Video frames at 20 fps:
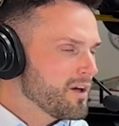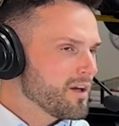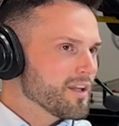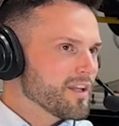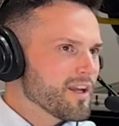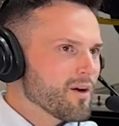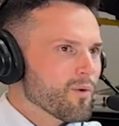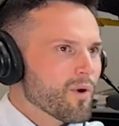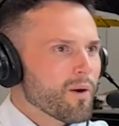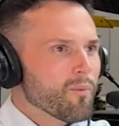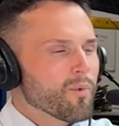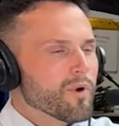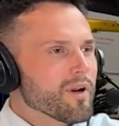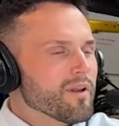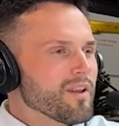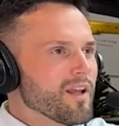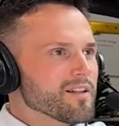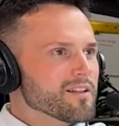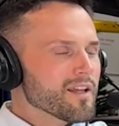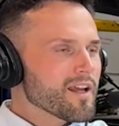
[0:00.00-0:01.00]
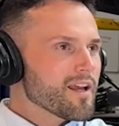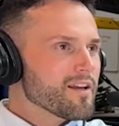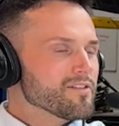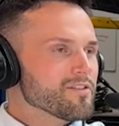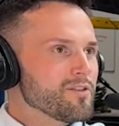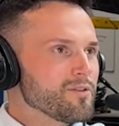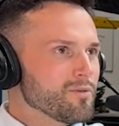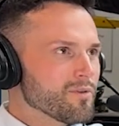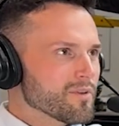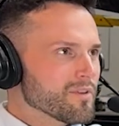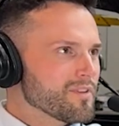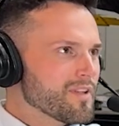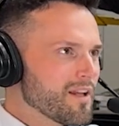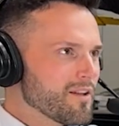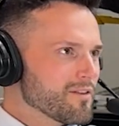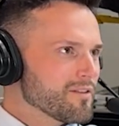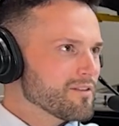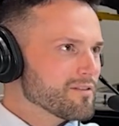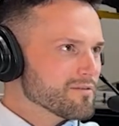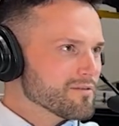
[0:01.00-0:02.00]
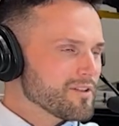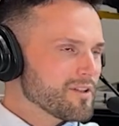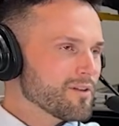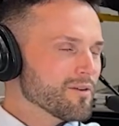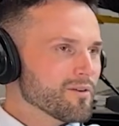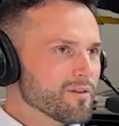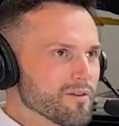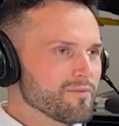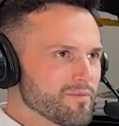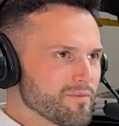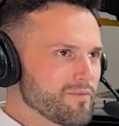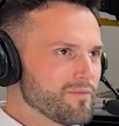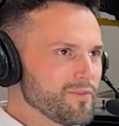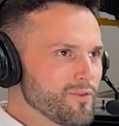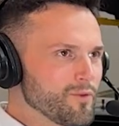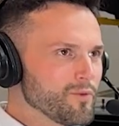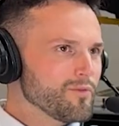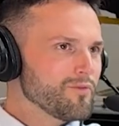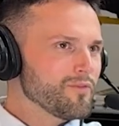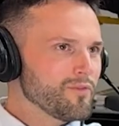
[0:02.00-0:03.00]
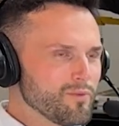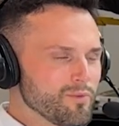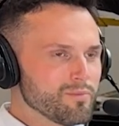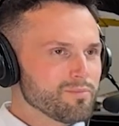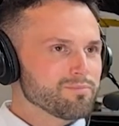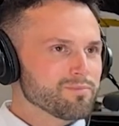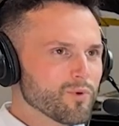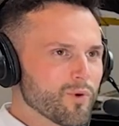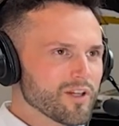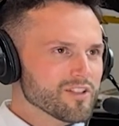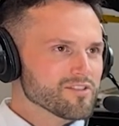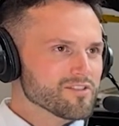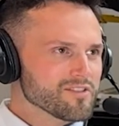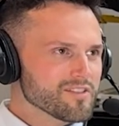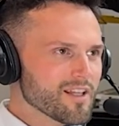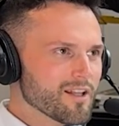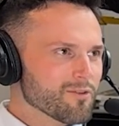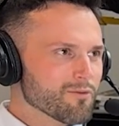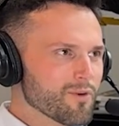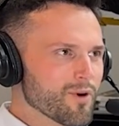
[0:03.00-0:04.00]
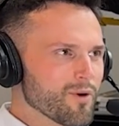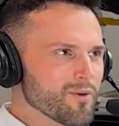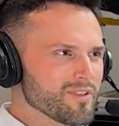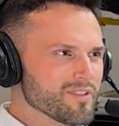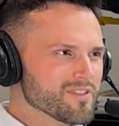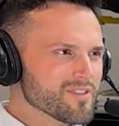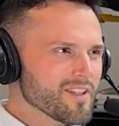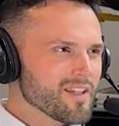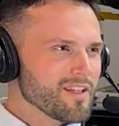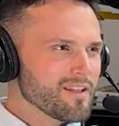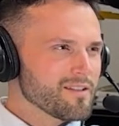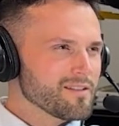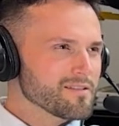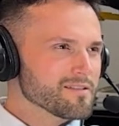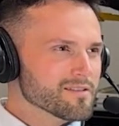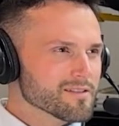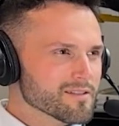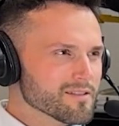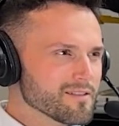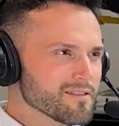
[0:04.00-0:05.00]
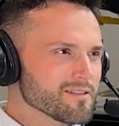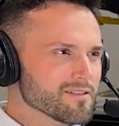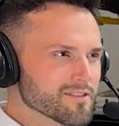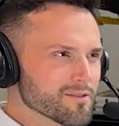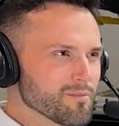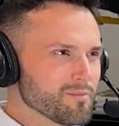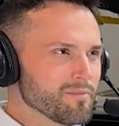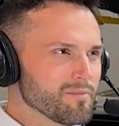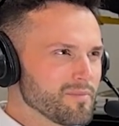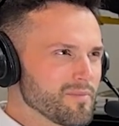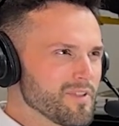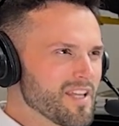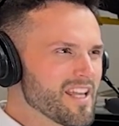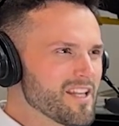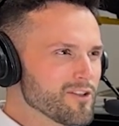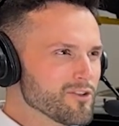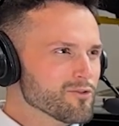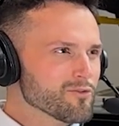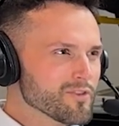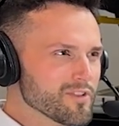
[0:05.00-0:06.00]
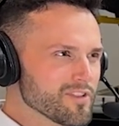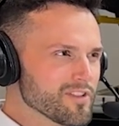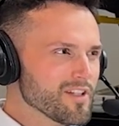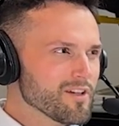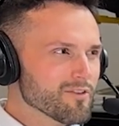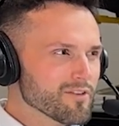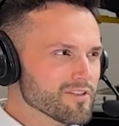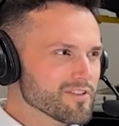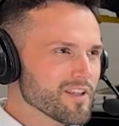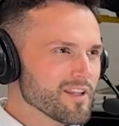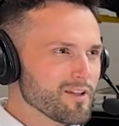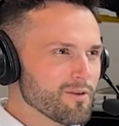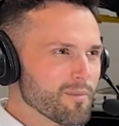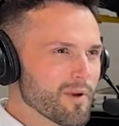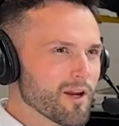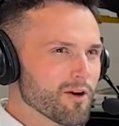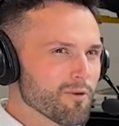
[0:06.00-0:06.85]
What I'd like to ask you down, few questions down the road is some industry secrets that you may